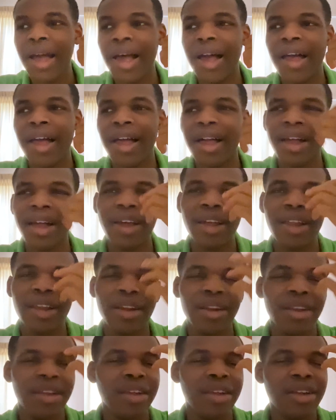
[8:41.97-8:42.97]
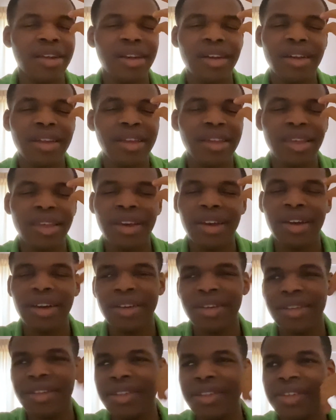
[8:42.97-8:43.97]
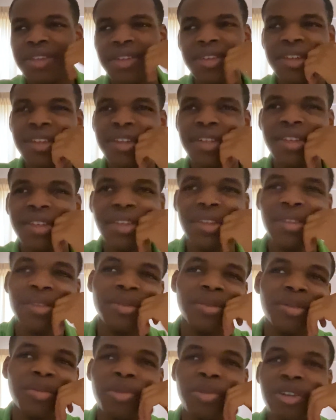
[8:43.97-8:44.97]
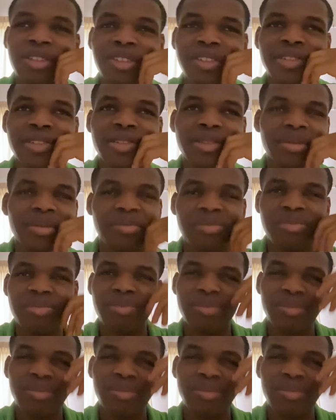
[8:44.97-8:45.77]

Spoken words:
and yeah, the Rapunzel